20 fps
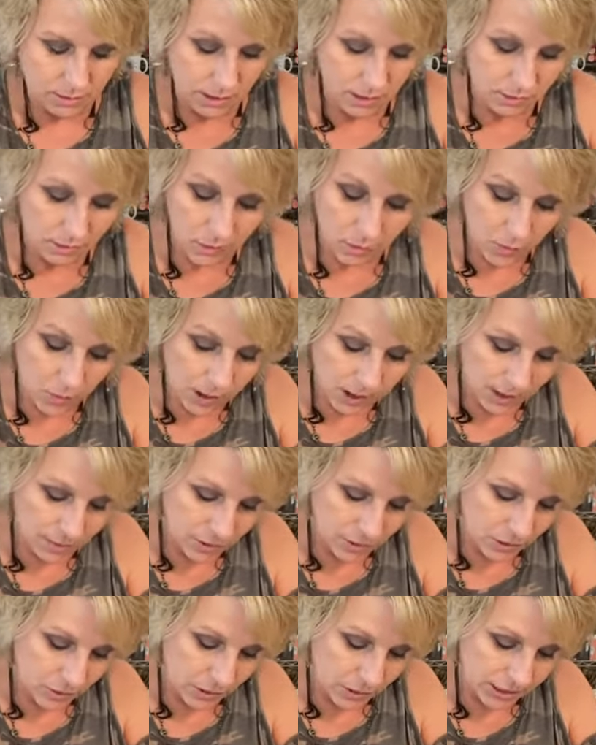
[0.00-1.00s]
I don't know why
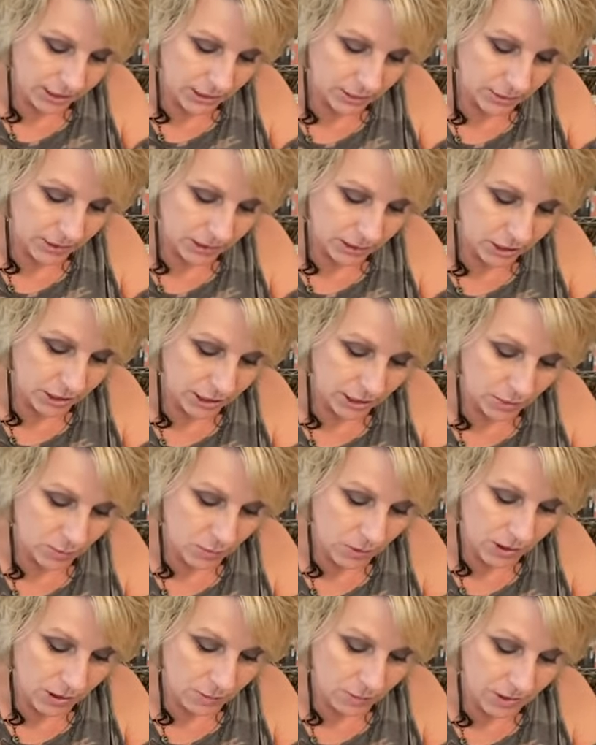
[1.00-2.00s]
I'm so crazy about
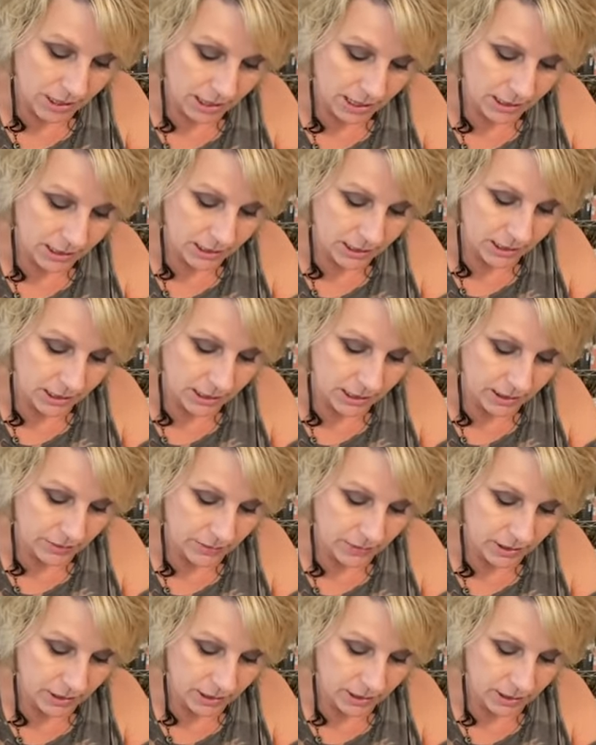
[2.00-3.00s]
chicken wire, but I just
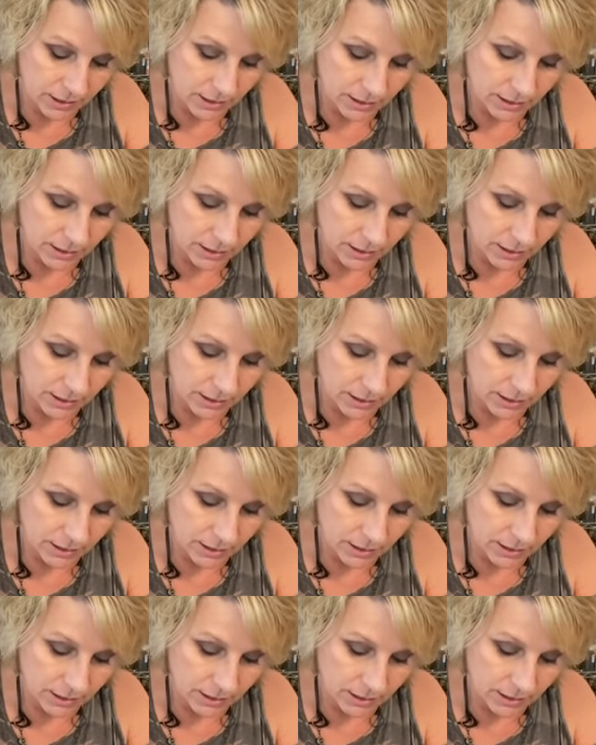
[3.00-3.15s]
love it.